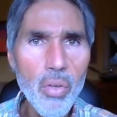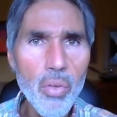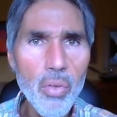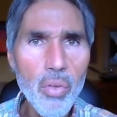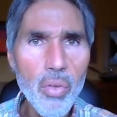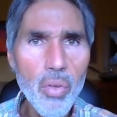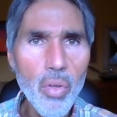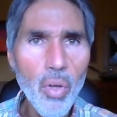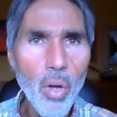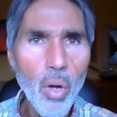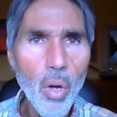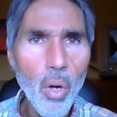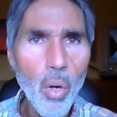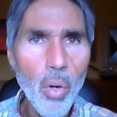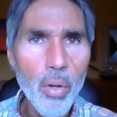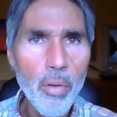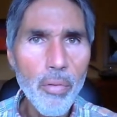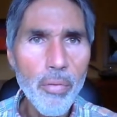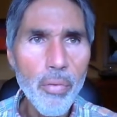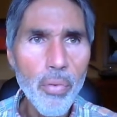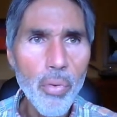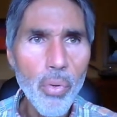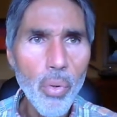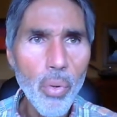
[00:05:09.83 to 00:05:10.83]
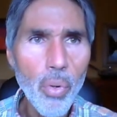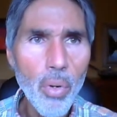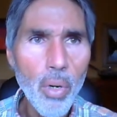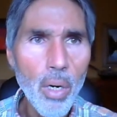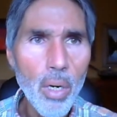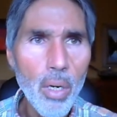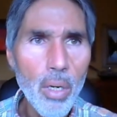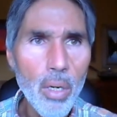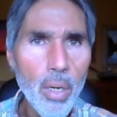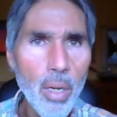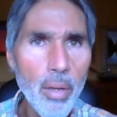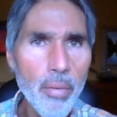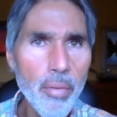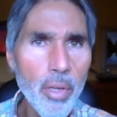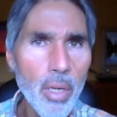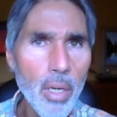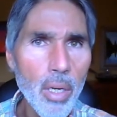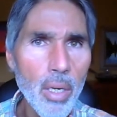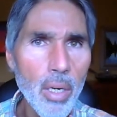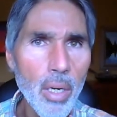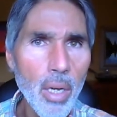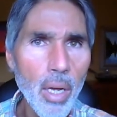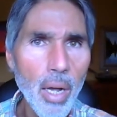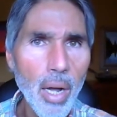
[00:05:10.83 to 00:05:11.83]
So if you are
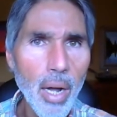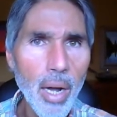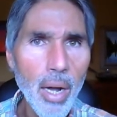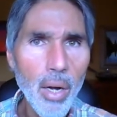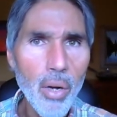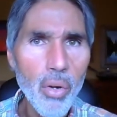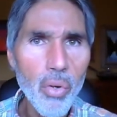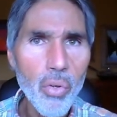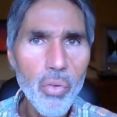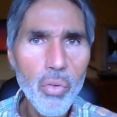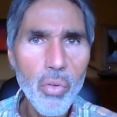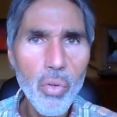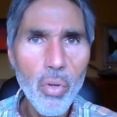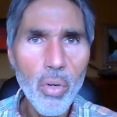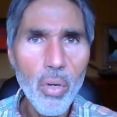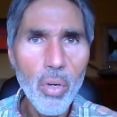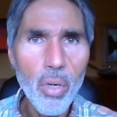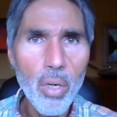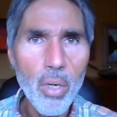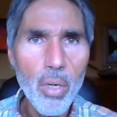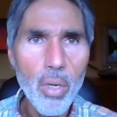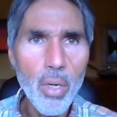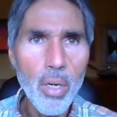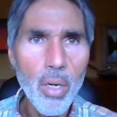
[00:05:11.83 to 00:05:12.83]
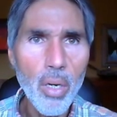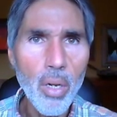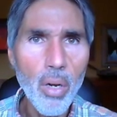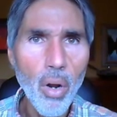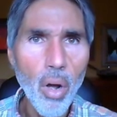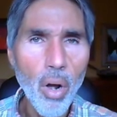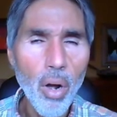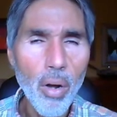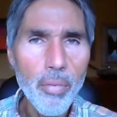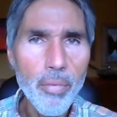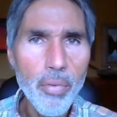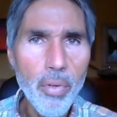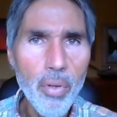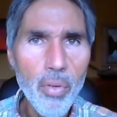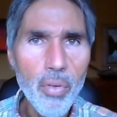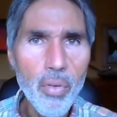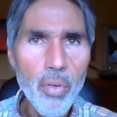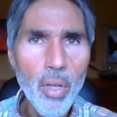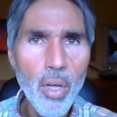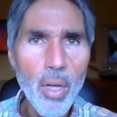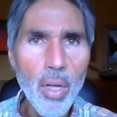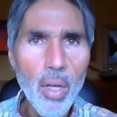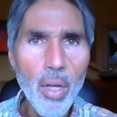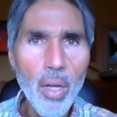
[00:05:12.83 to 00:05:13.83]
living in a house or in an
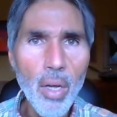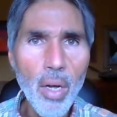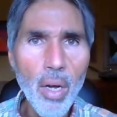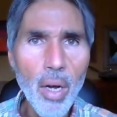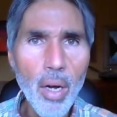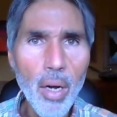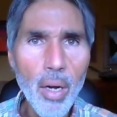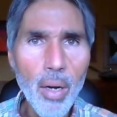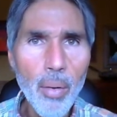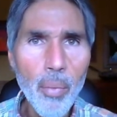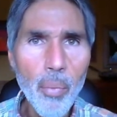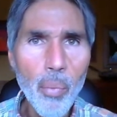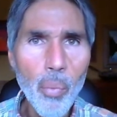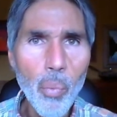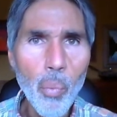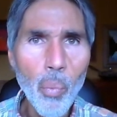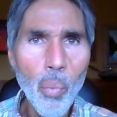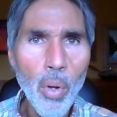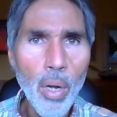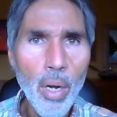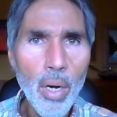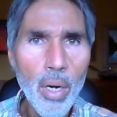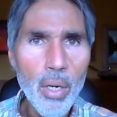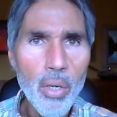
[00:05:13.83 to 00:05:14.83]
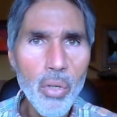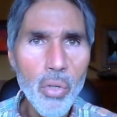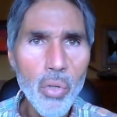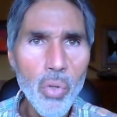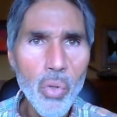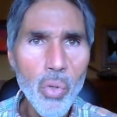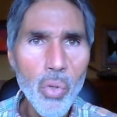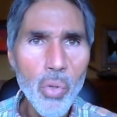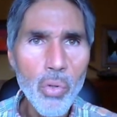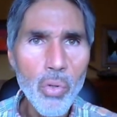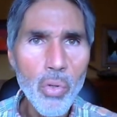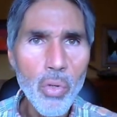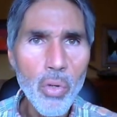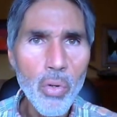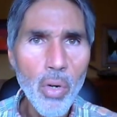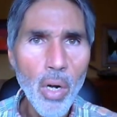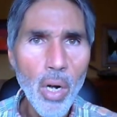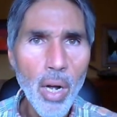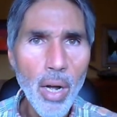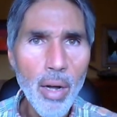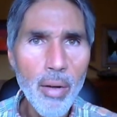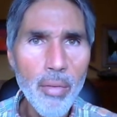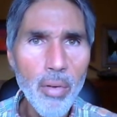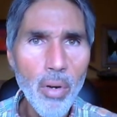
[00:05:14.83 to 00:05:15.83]
office um, where you, you
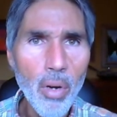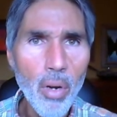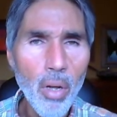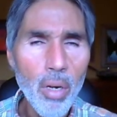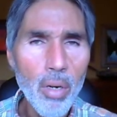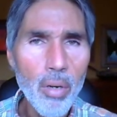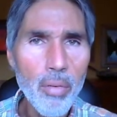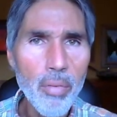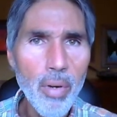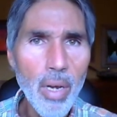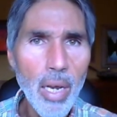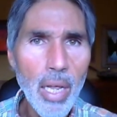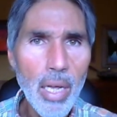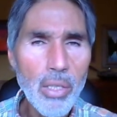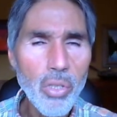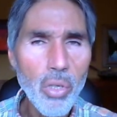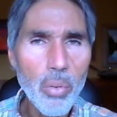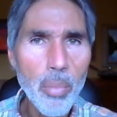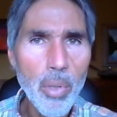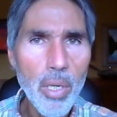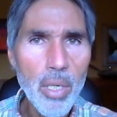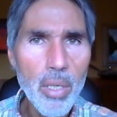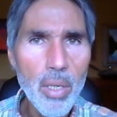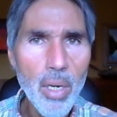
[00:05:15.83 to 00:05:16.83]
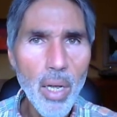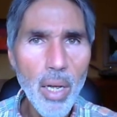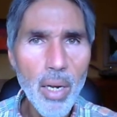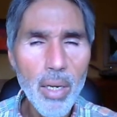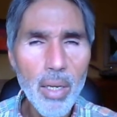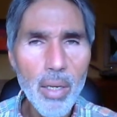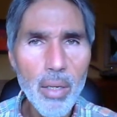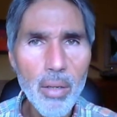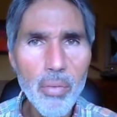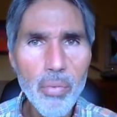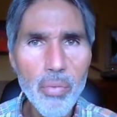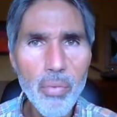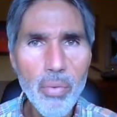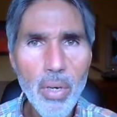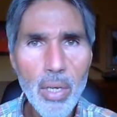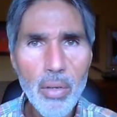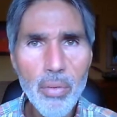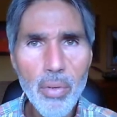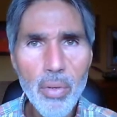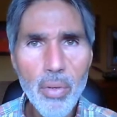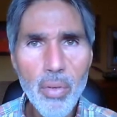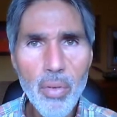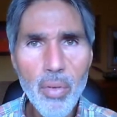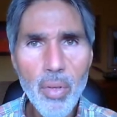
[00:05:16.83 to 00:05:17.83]
have a lot of electromagnetic
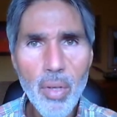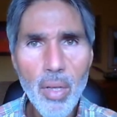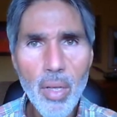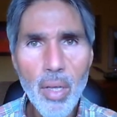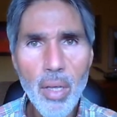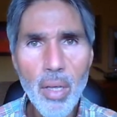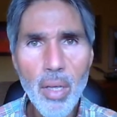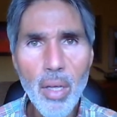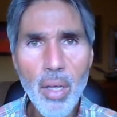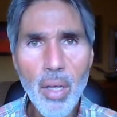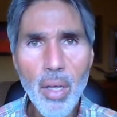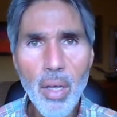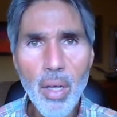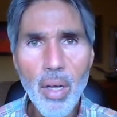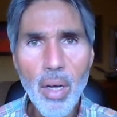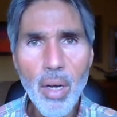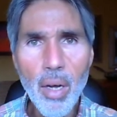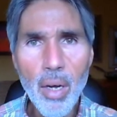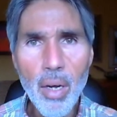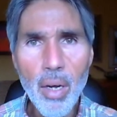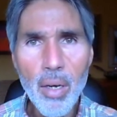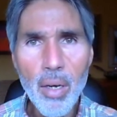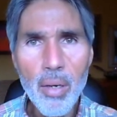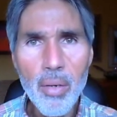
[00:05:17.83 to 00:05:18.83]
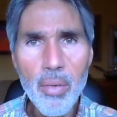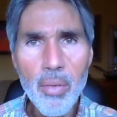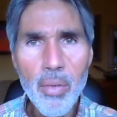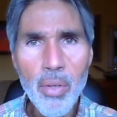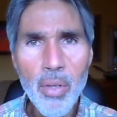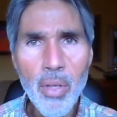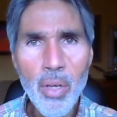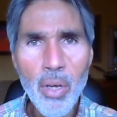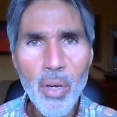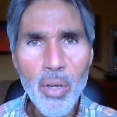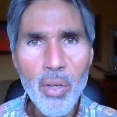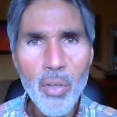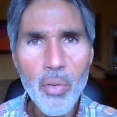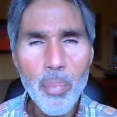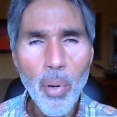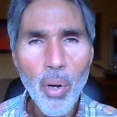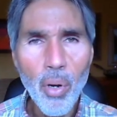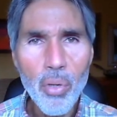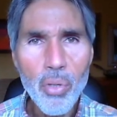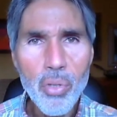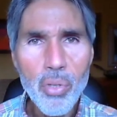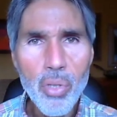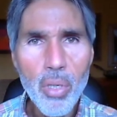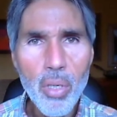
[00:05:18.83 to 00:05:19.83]
frequency uh, yeah,
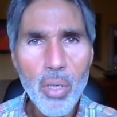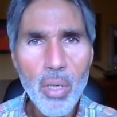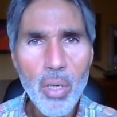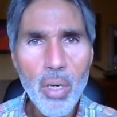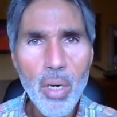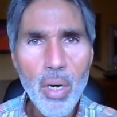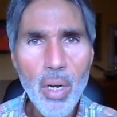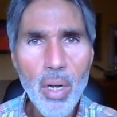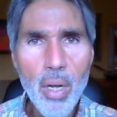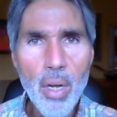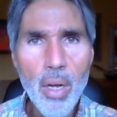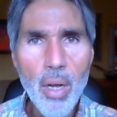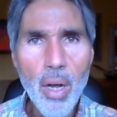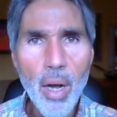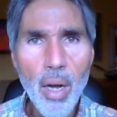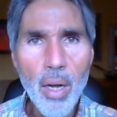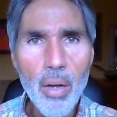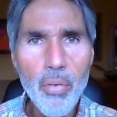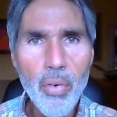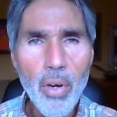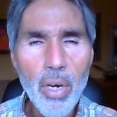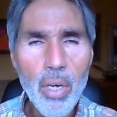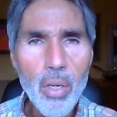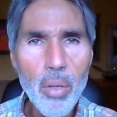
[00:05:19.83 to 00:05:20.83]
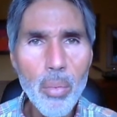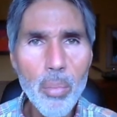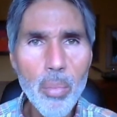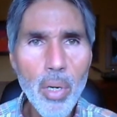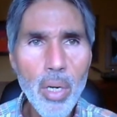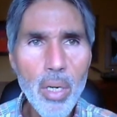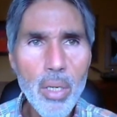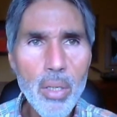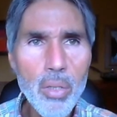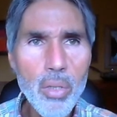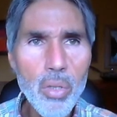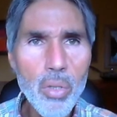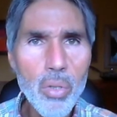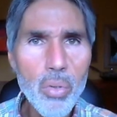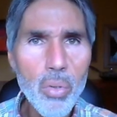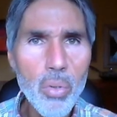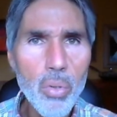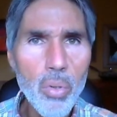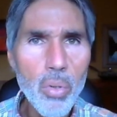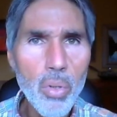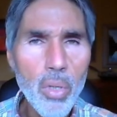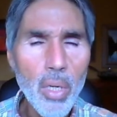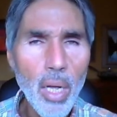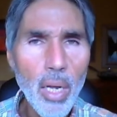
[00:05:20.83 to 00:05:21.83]
exposure, I recommend
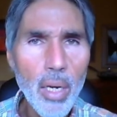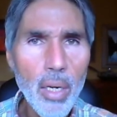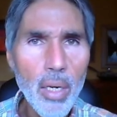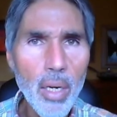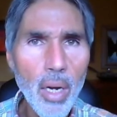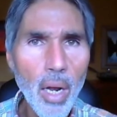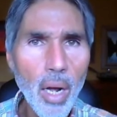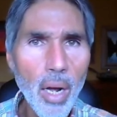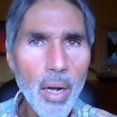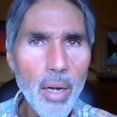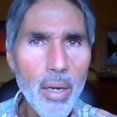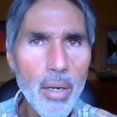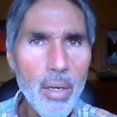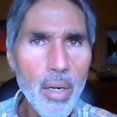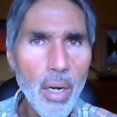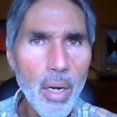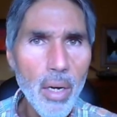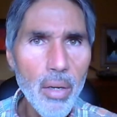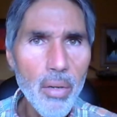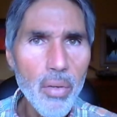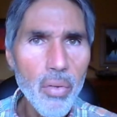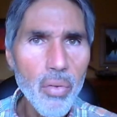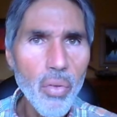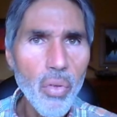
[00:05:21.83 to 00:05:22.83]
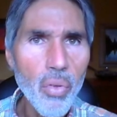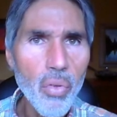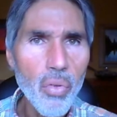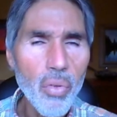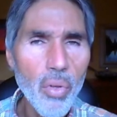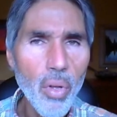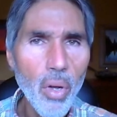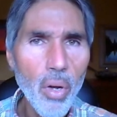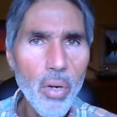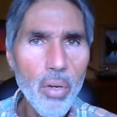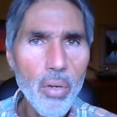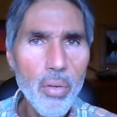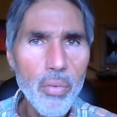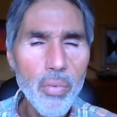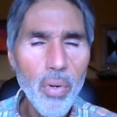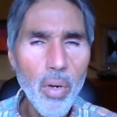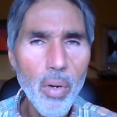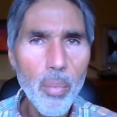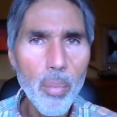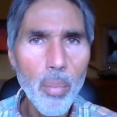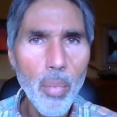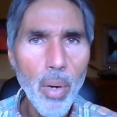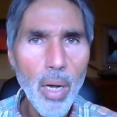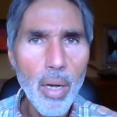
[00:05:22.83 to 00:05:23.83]
to get an ionized stone
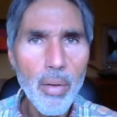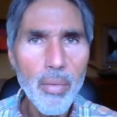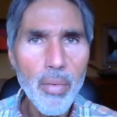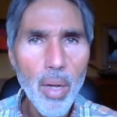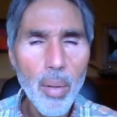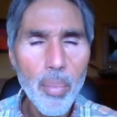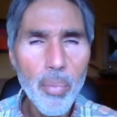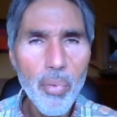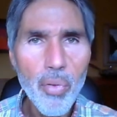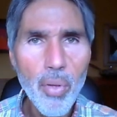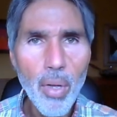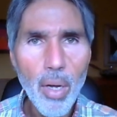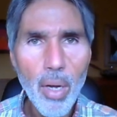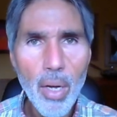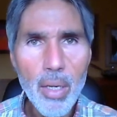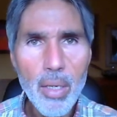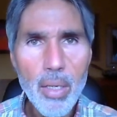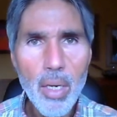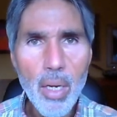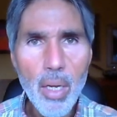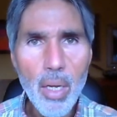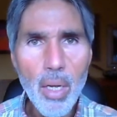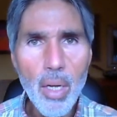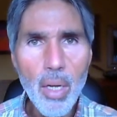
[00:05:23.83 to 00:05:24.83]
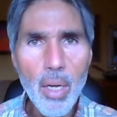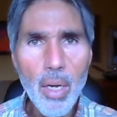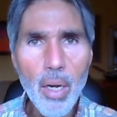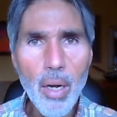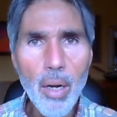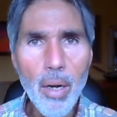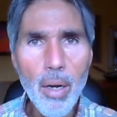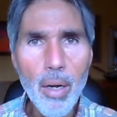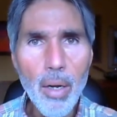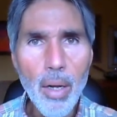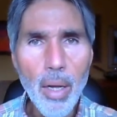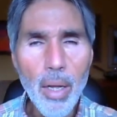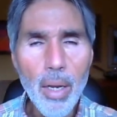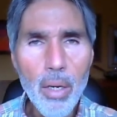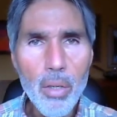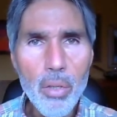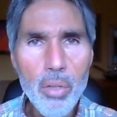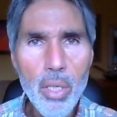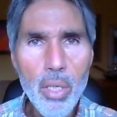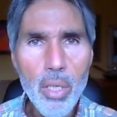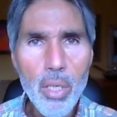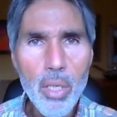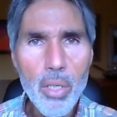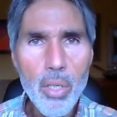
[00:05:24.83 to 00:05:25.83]
from my website uh,
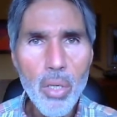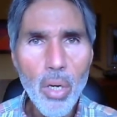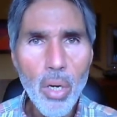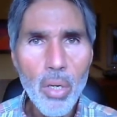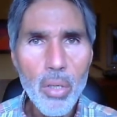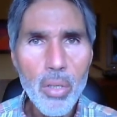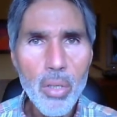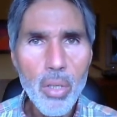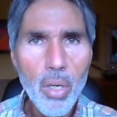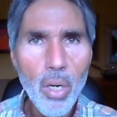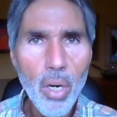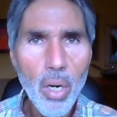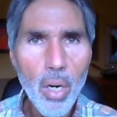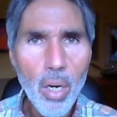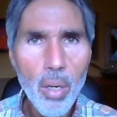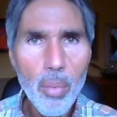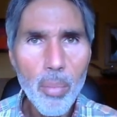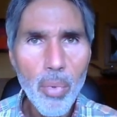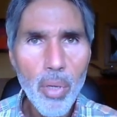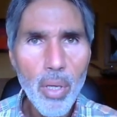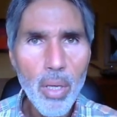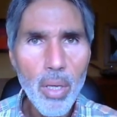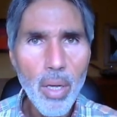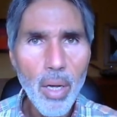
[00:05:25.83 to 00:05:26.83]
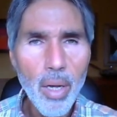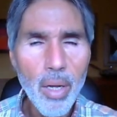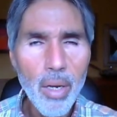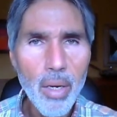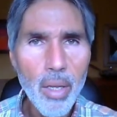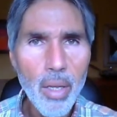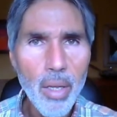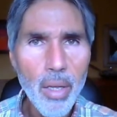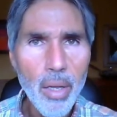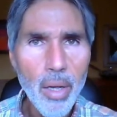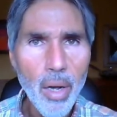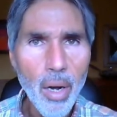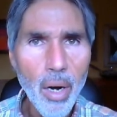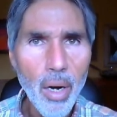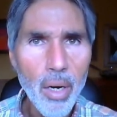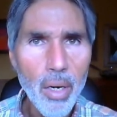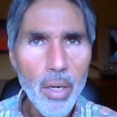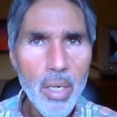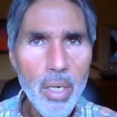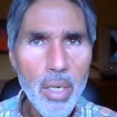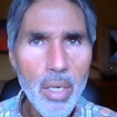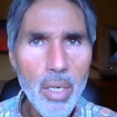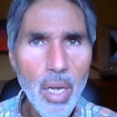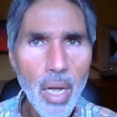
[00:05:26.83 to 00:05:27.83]
ener-chi.com,
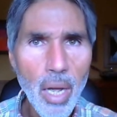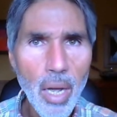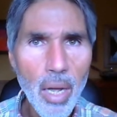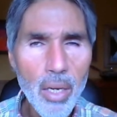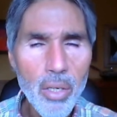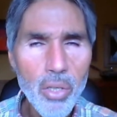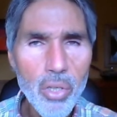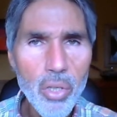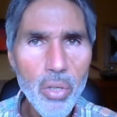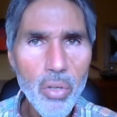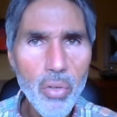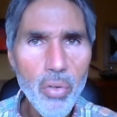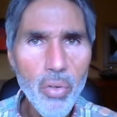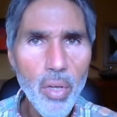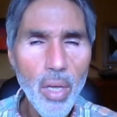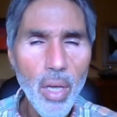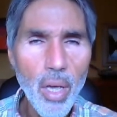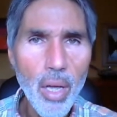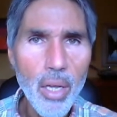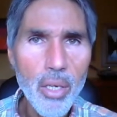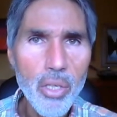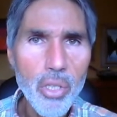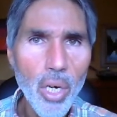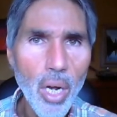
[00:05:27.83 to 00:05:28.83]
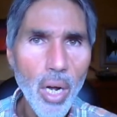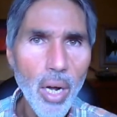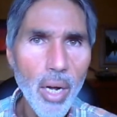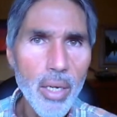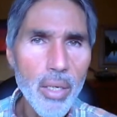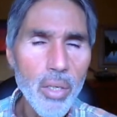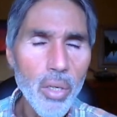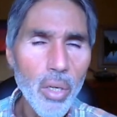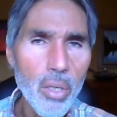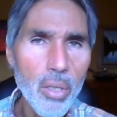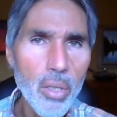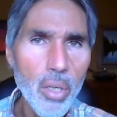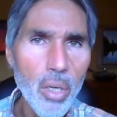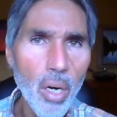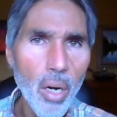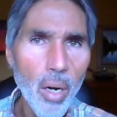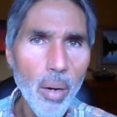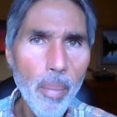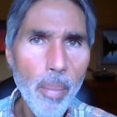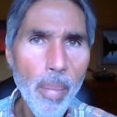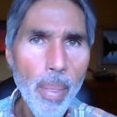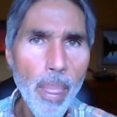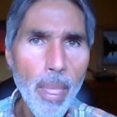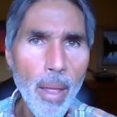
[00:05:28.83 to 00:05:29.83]

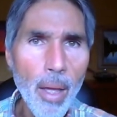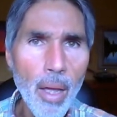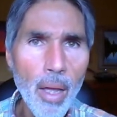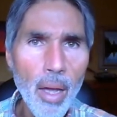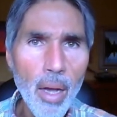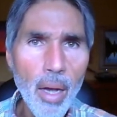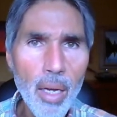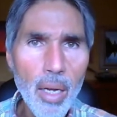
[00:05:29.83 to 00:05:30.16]
E-N-E-R-C-H-I.com,